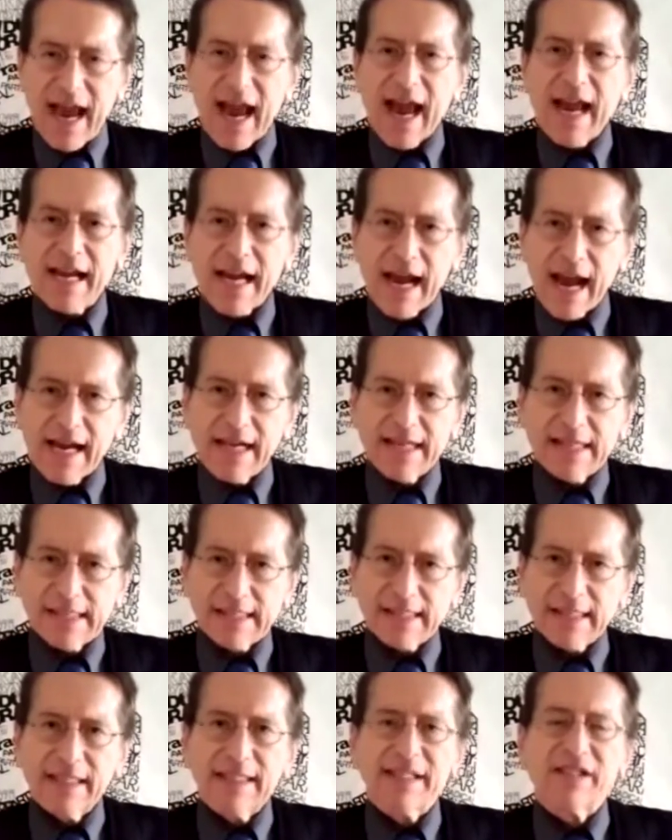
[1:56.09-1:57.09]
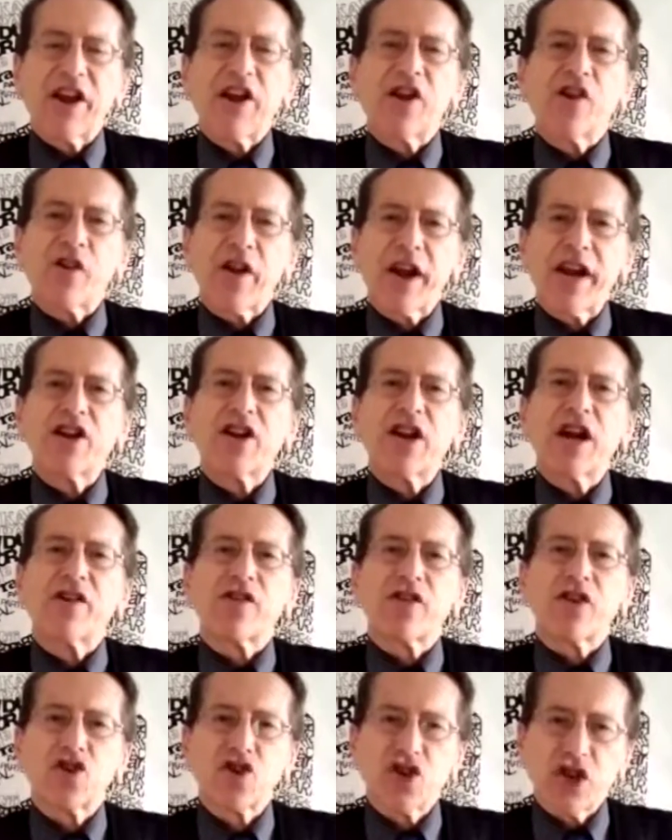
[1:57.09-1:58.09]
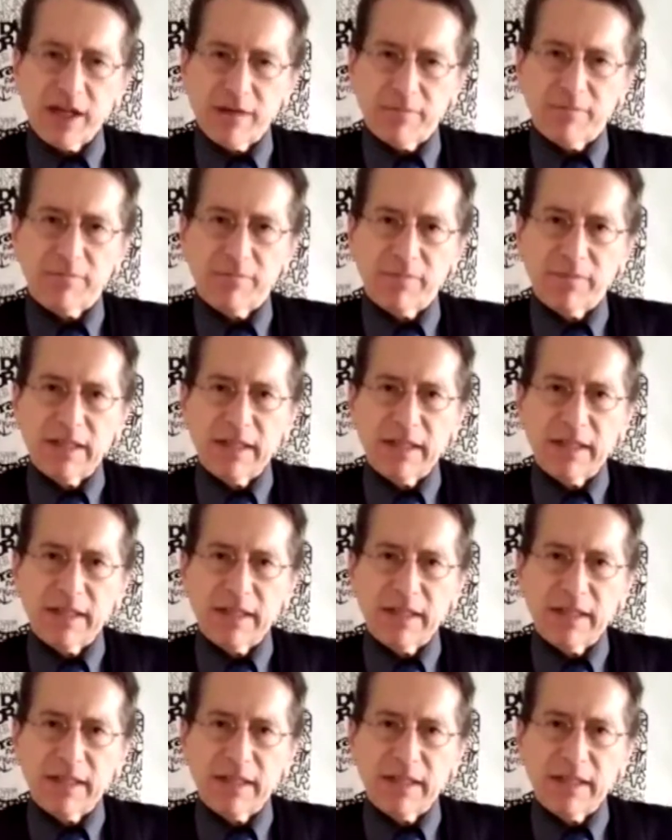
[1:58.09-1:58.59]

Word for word: against the Iranian regime